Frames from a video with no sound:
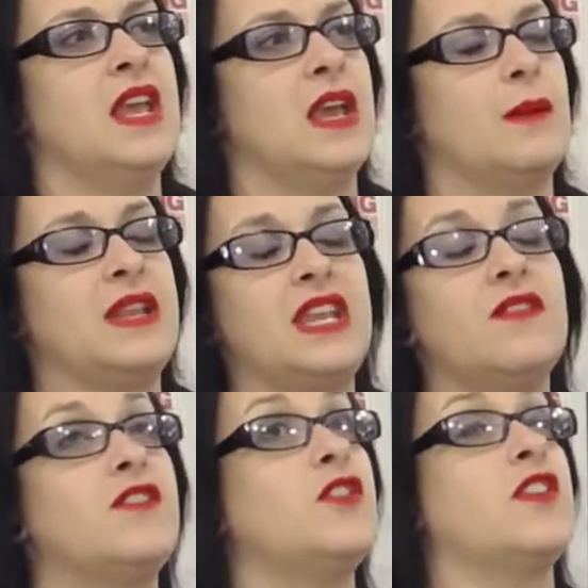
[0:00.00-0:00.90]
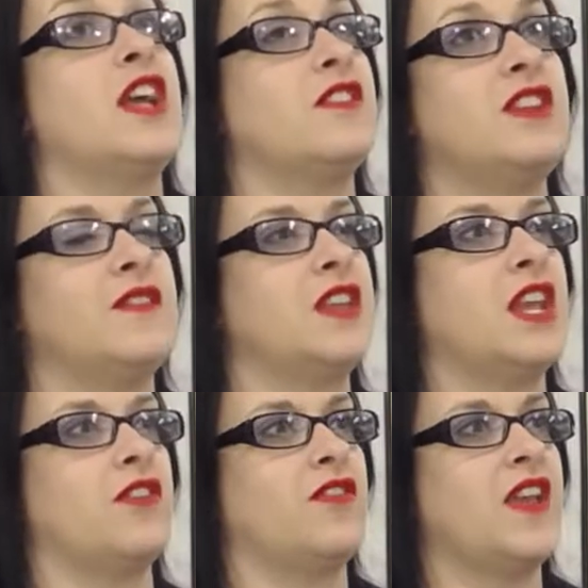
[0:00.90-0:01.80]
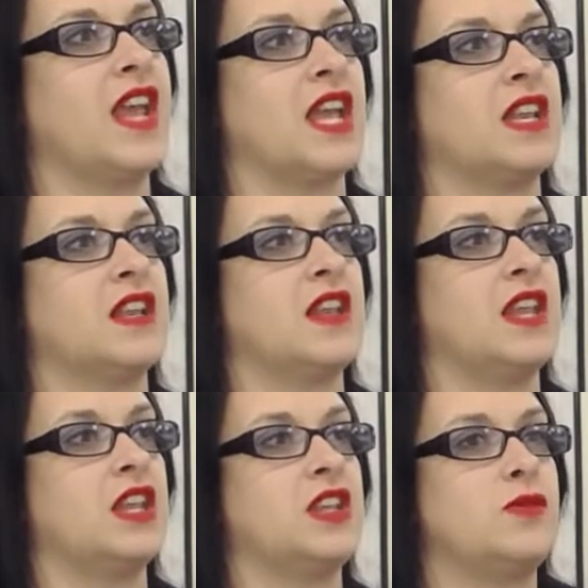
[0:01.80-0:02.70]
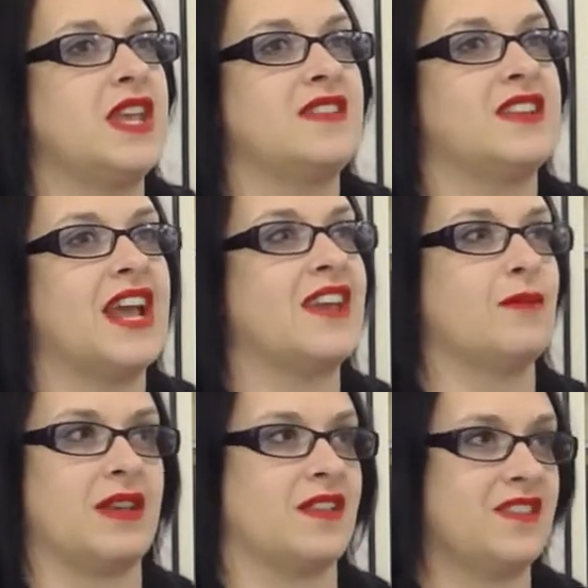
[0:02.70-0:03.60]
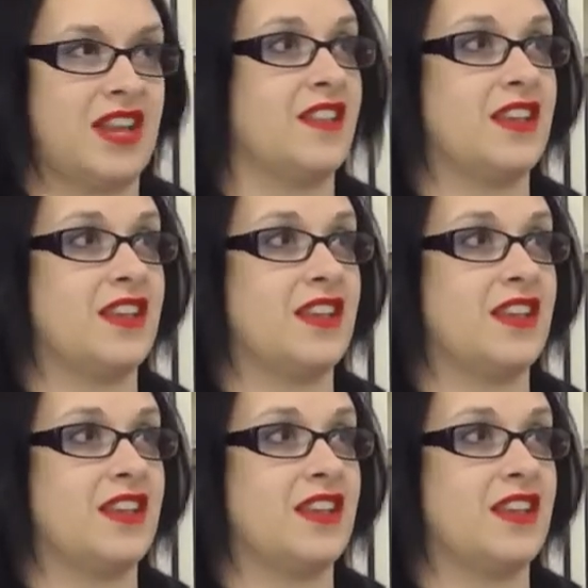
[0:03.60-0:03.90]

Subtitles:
I mean, even if you're not a Stephen King fan, you can't deny the man's talent.